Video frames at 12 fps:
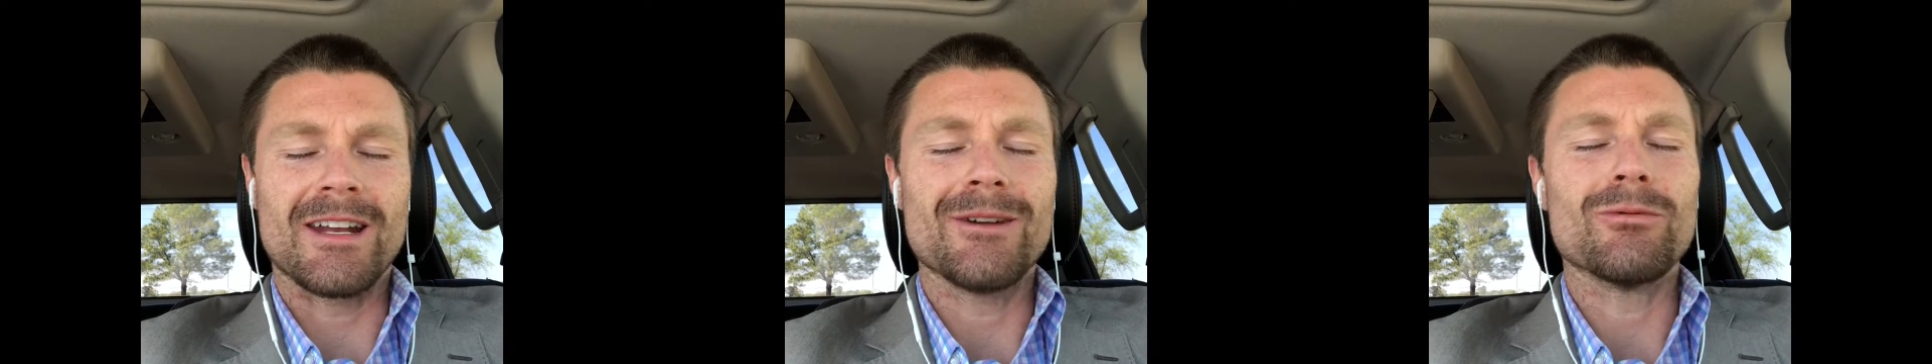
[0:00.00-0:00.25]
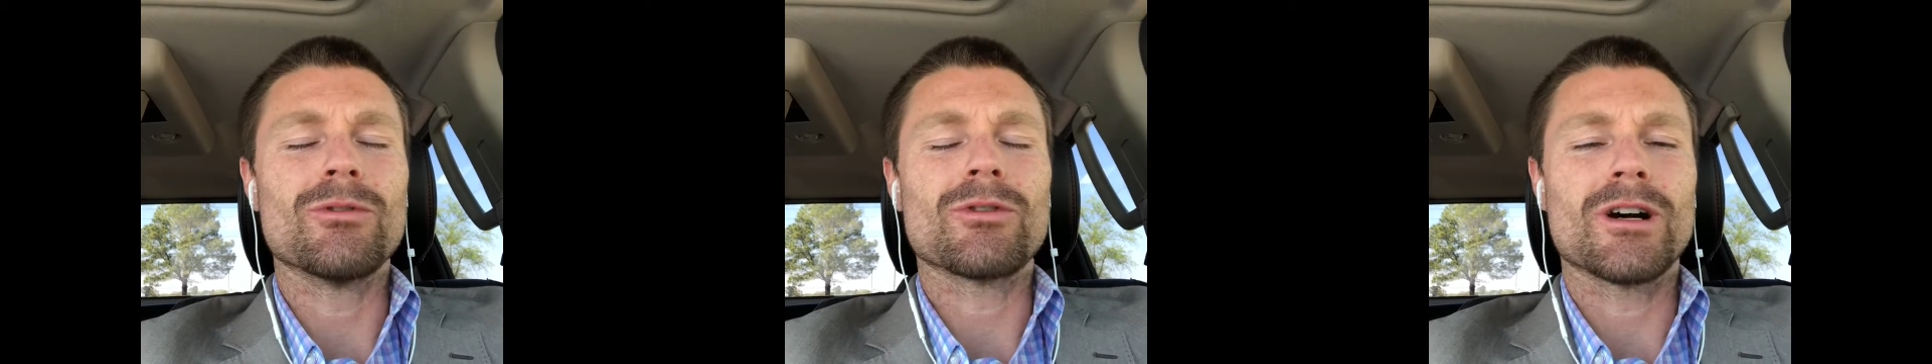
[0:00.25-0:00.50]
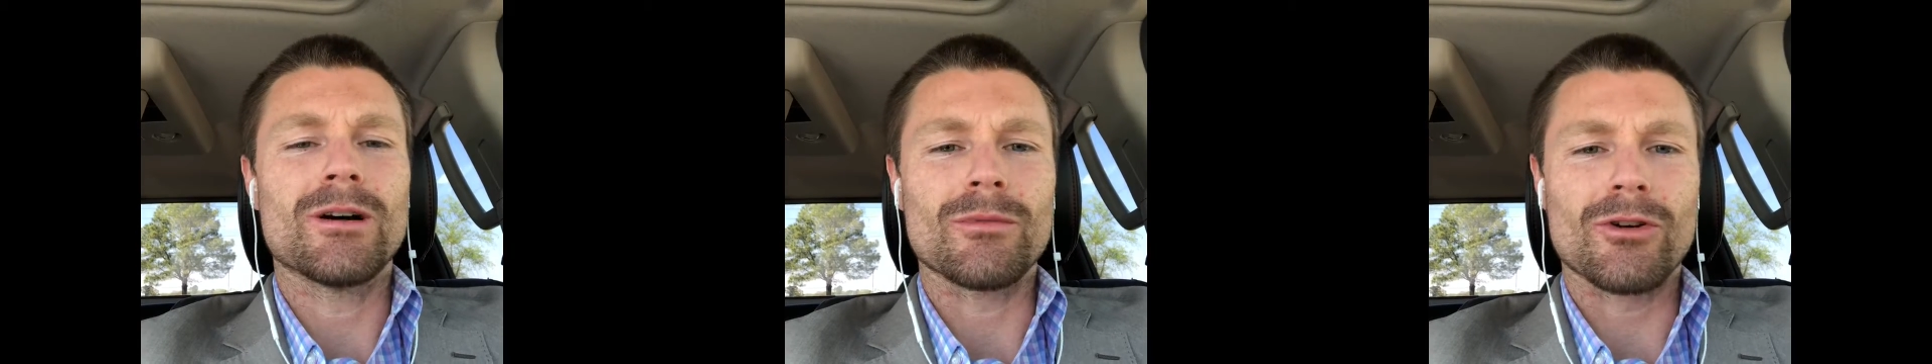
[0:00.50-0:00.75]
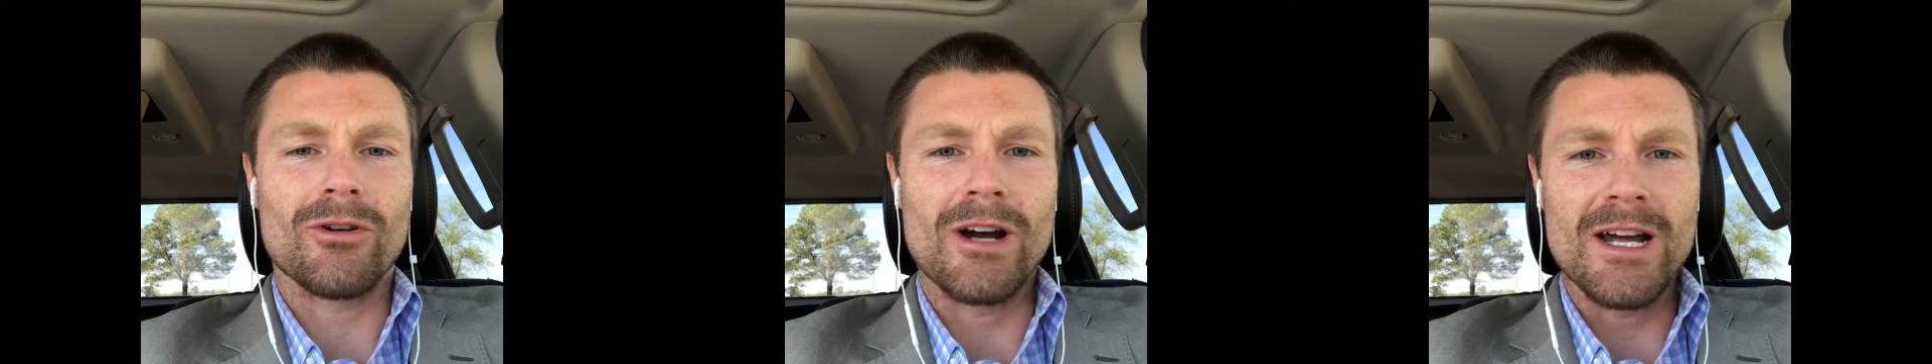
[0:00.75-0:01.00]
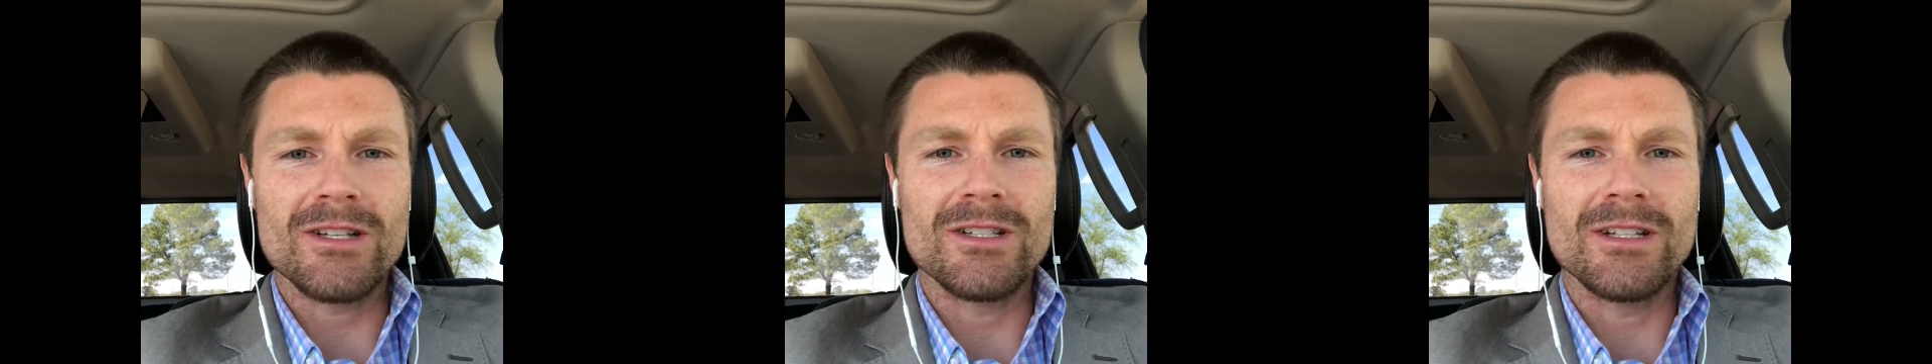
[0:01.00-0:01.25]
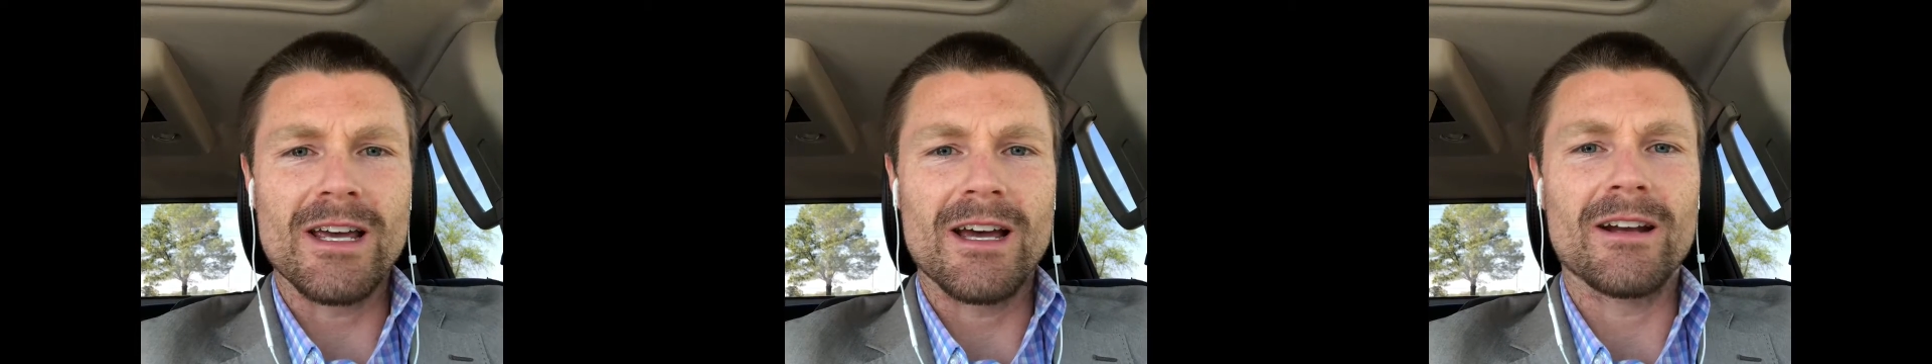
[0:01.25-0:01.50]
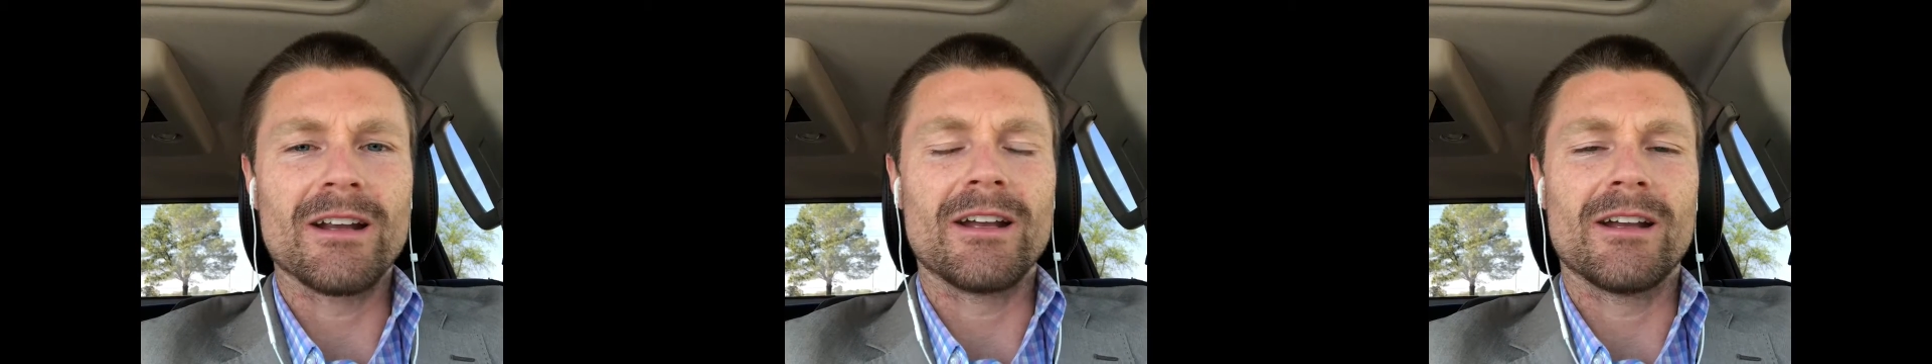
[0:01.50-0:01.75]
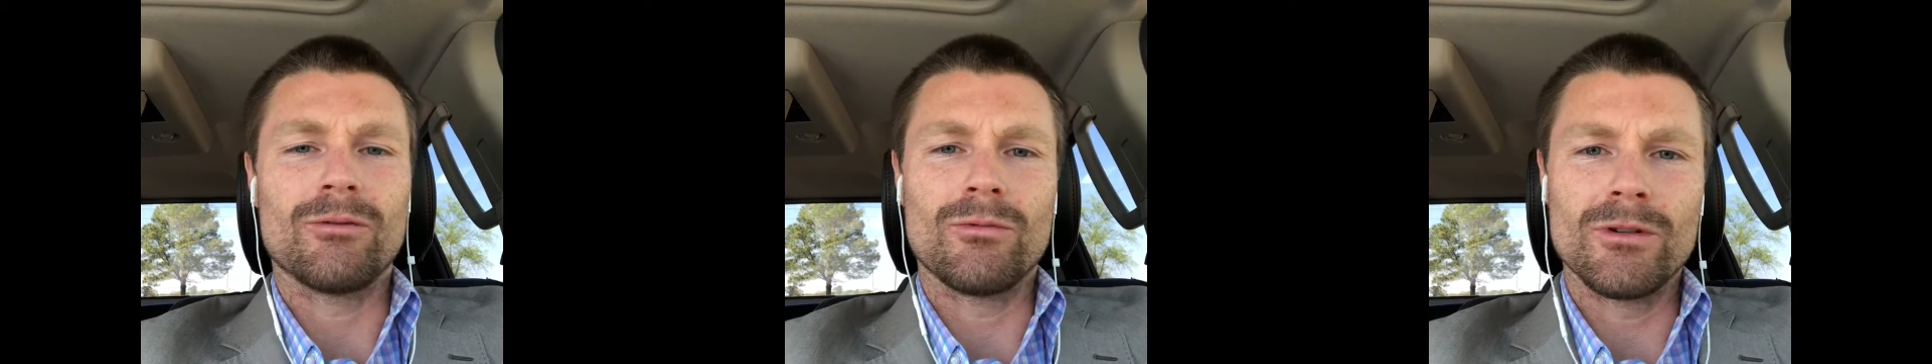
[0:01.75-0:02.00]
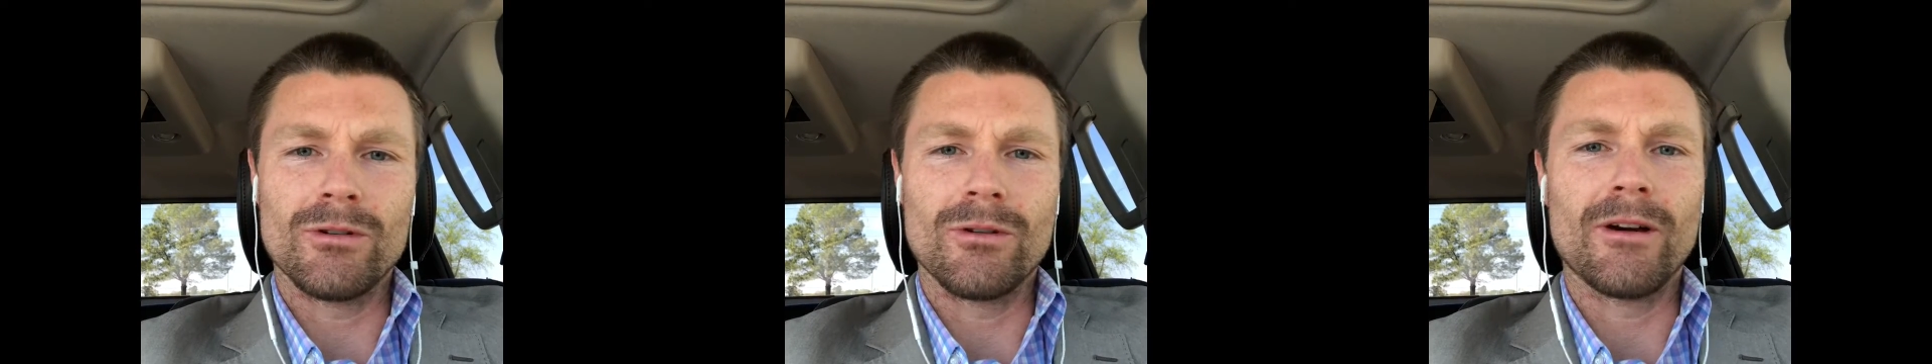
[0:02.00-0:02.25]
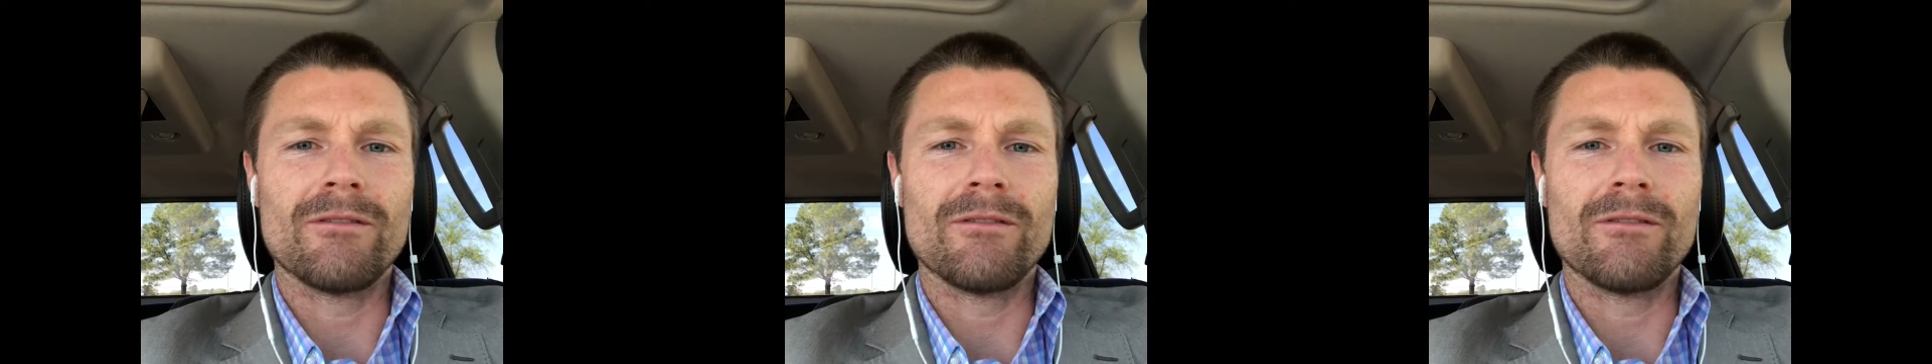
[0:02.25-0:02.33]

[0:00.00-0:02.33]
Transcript: It will come crashing down, and it will